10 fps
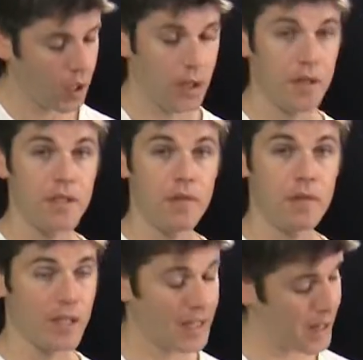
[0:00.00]
Now it's
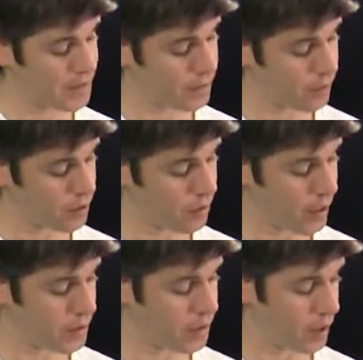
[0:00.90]
definitely less of a
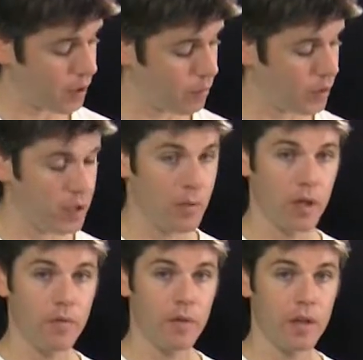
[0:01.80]
stretch there, but you
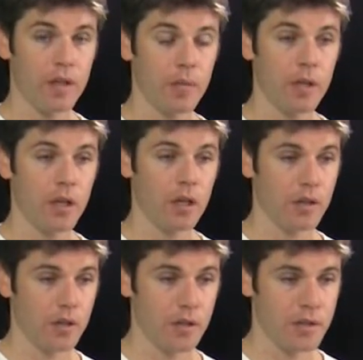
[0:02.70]
might find it a bit
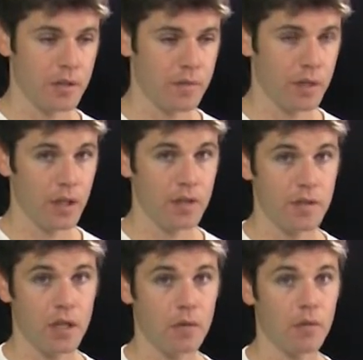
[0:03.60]
harder because this finger's
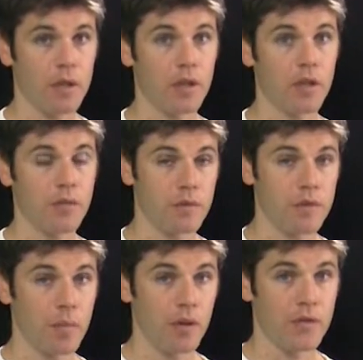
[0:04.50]
generally not as
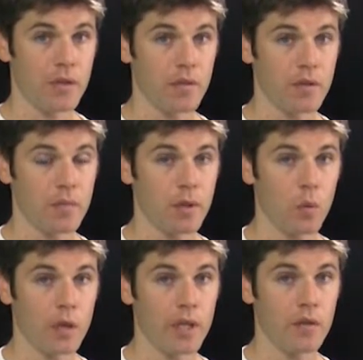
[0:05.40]
responsive, it's a bit
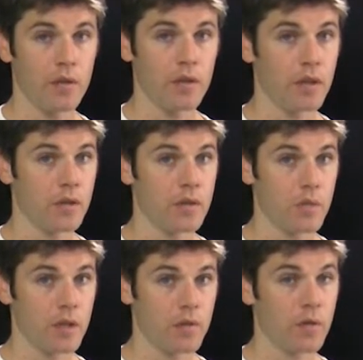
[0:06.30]
weaker than the others
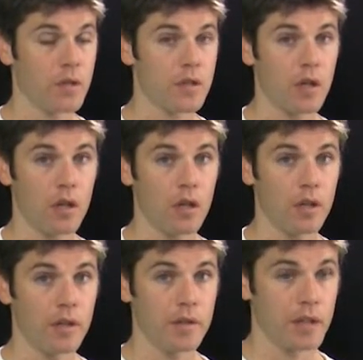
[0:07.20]
when you first start
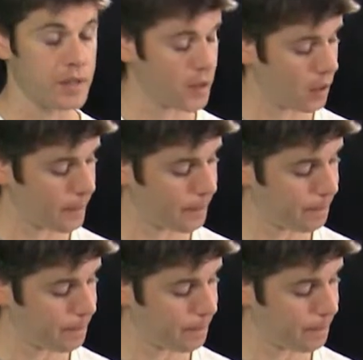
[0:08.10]
learning the guitar.